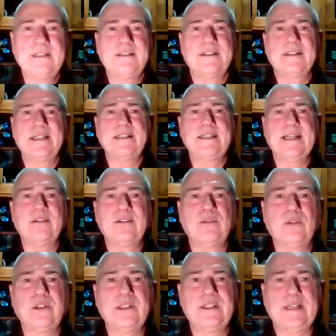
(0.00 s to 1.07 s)
Okay, the other
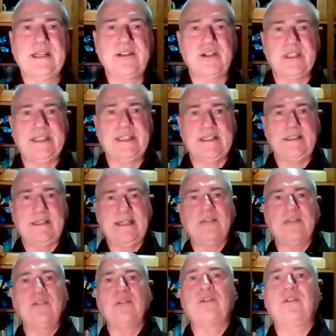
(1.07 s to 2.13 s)
words actually,
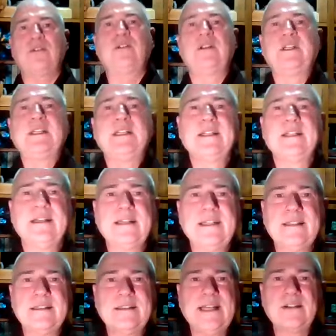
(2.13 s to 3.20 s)
kandro
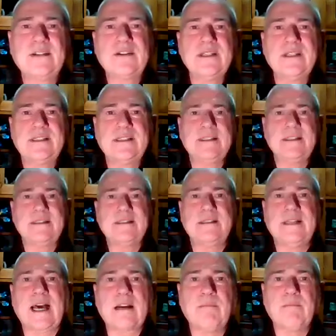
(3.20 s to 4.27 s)
in Sanskrit is
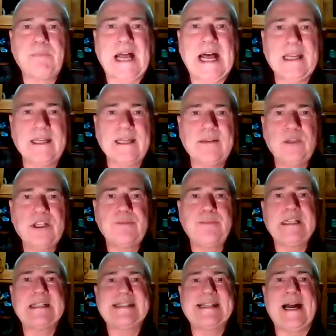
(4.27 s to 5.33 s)
dharmapala, which
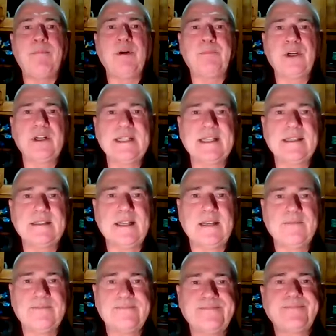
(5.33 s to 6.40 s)
means dharma protector
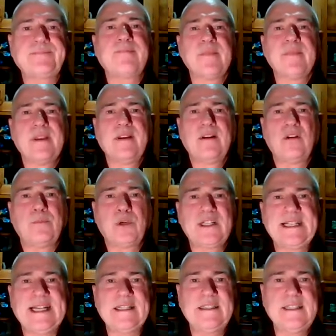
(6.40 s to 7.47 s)
or
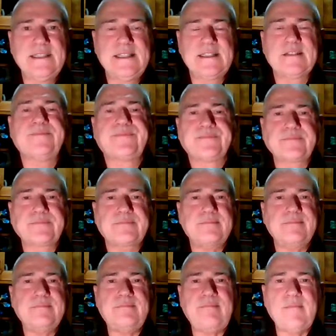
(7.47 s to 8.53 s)
protectors.
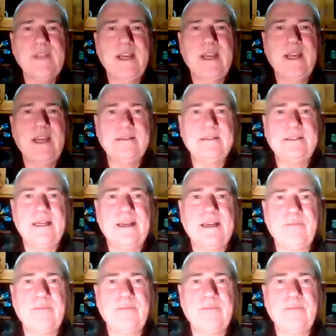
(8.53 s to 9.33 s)
And